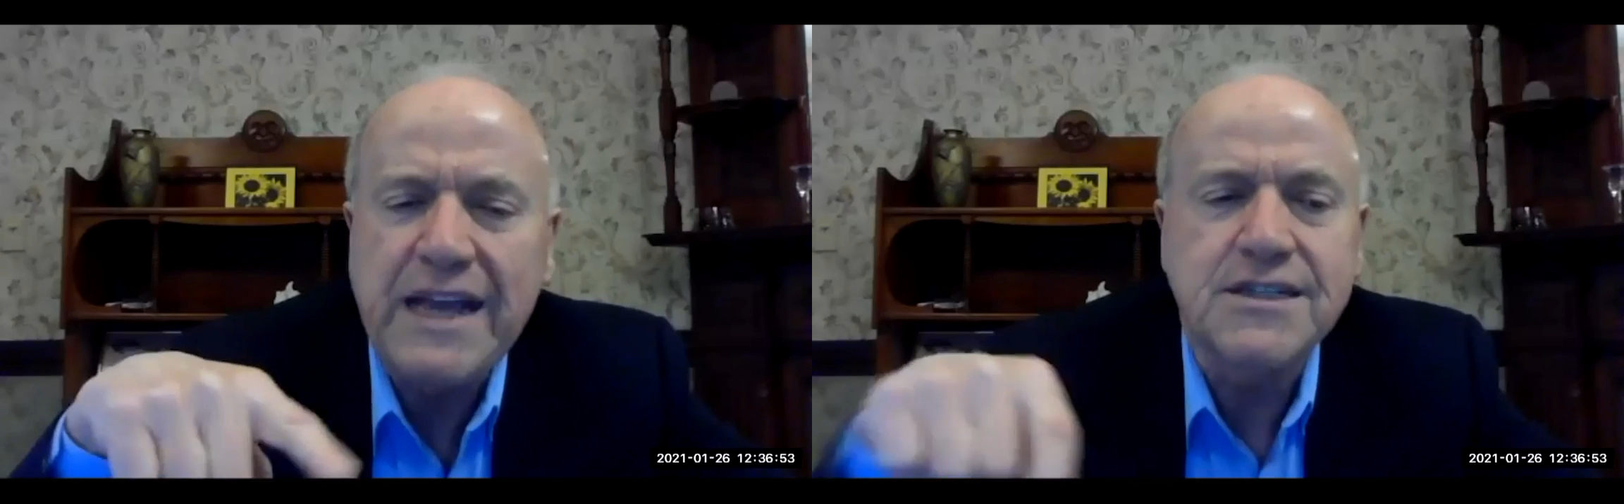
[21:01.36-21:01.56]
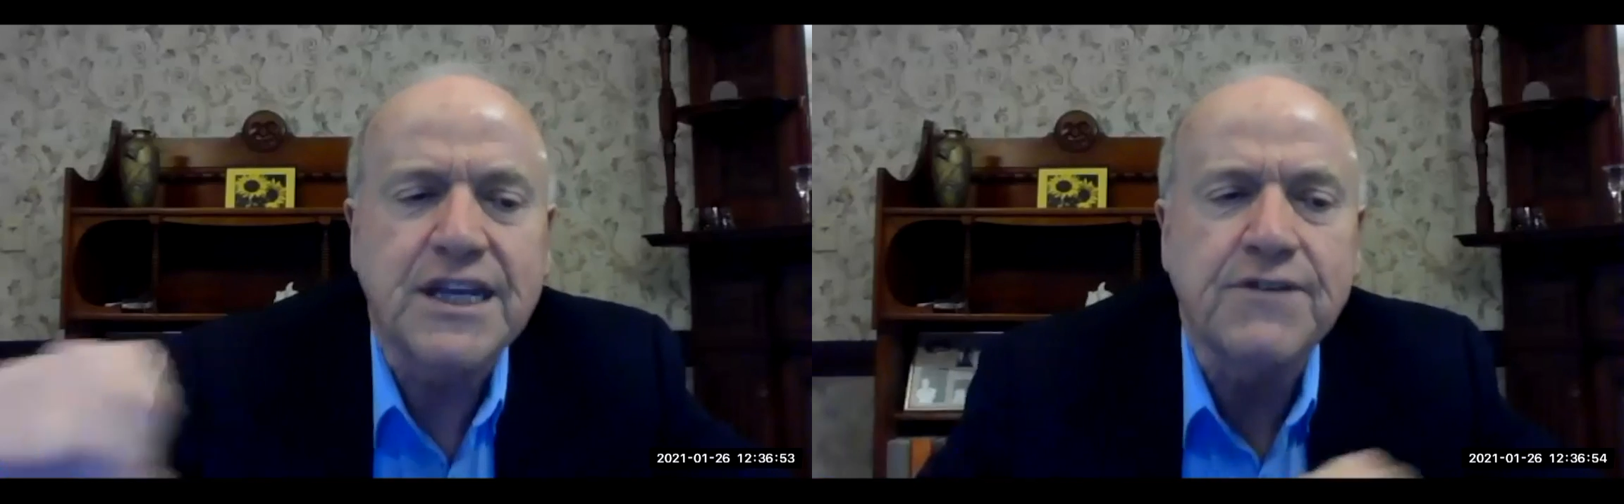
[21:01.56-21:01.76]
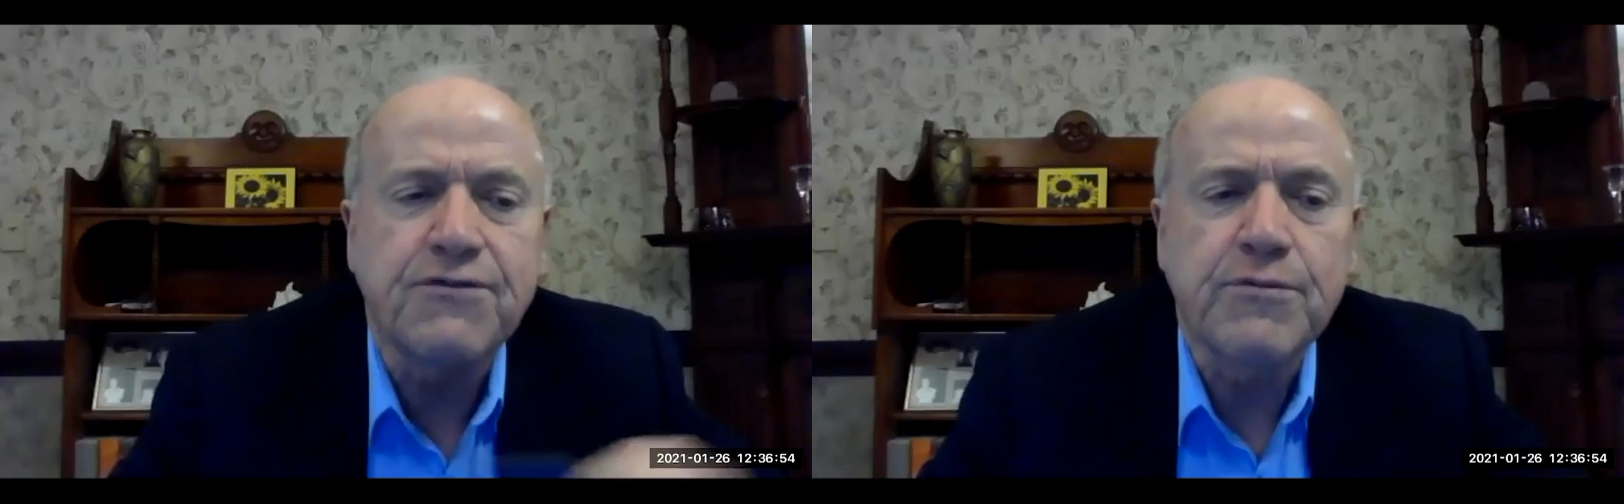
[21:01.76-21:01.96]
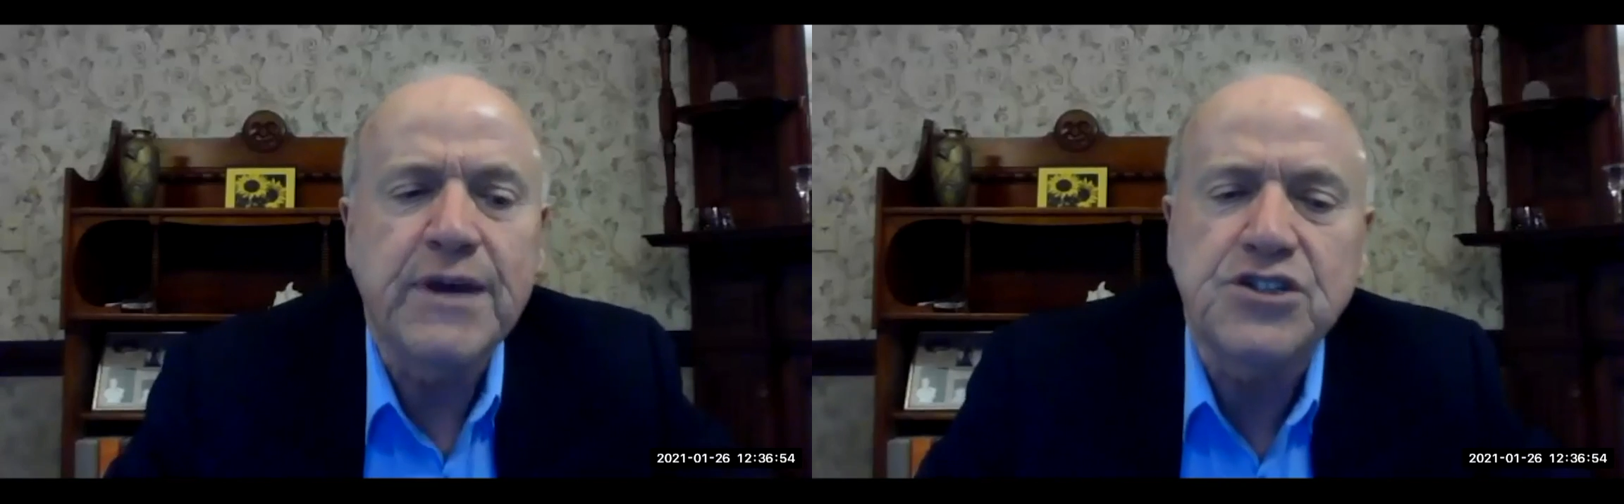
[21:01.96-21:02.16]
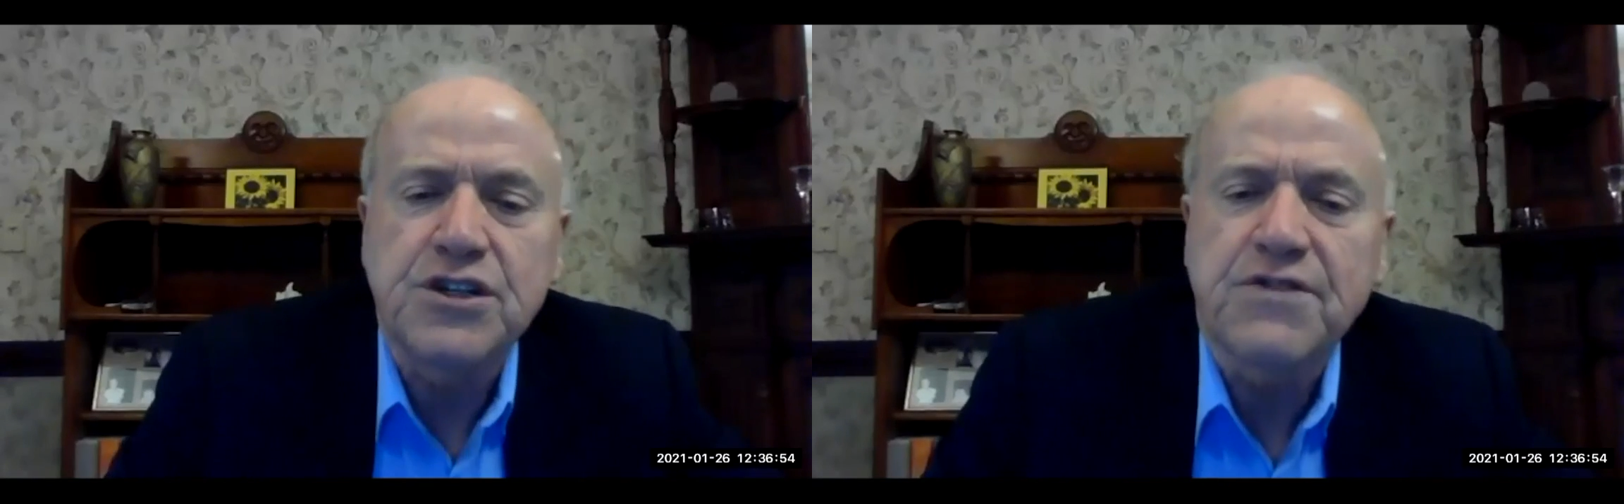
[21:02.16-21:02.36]
basic
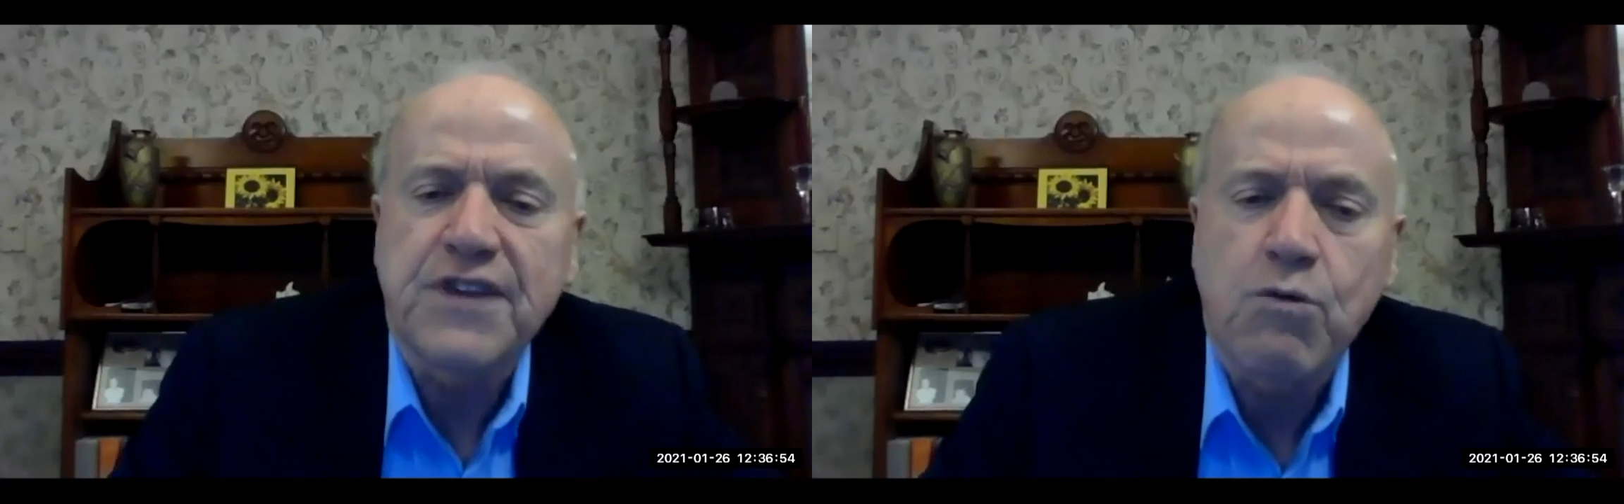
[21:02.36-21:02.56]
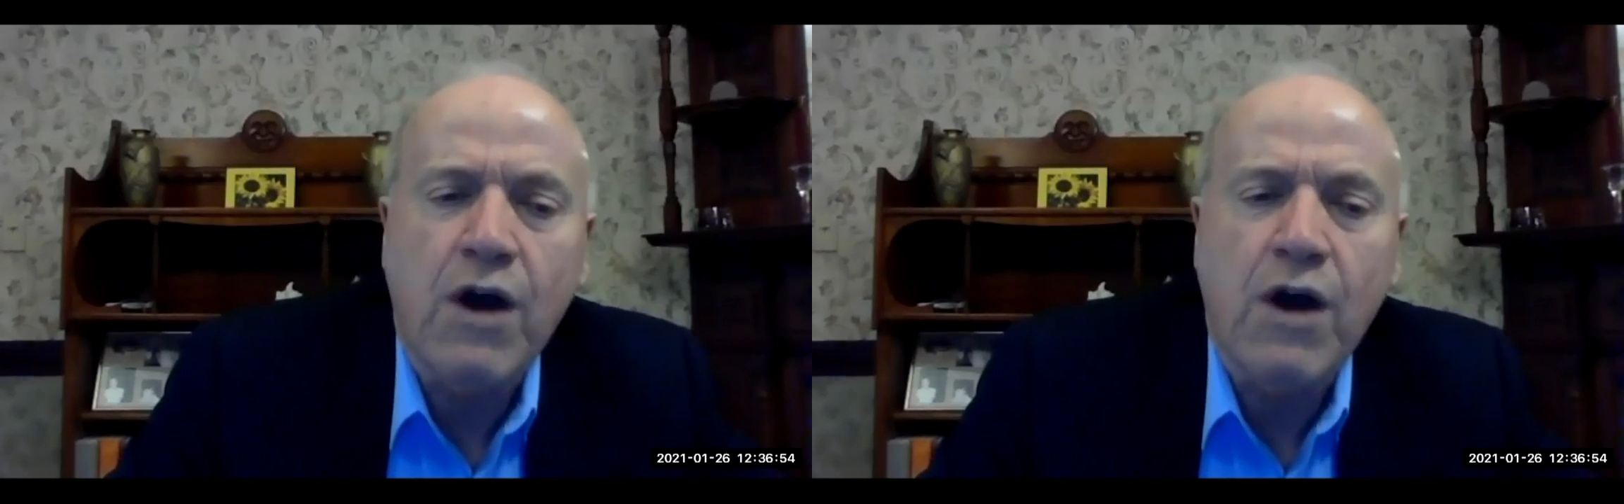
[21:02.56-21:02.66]
information if they